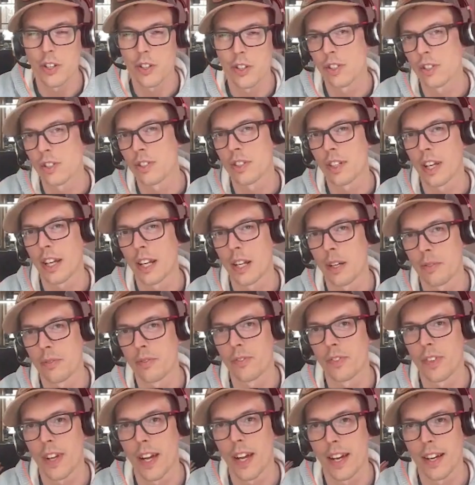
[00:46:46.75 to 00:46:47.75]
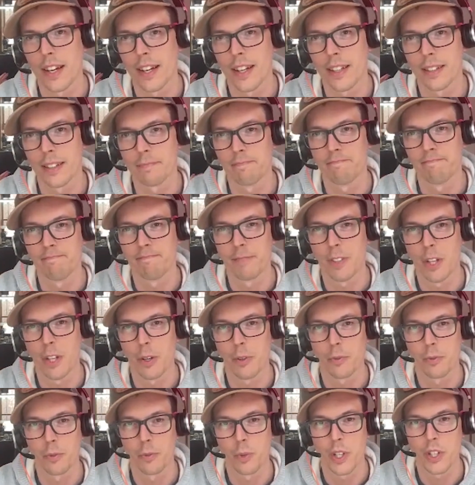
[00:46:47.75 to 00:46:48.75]
or just kind of
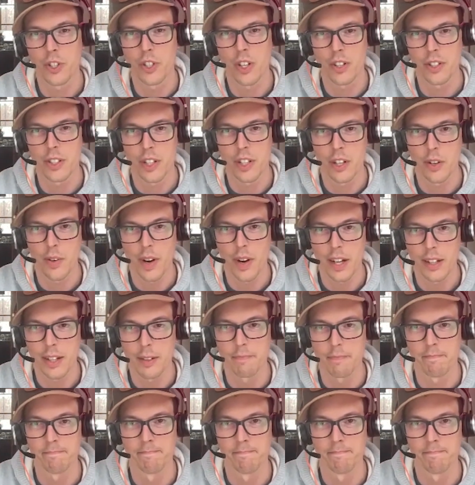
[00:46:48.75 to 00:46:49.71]
reach out to you directly?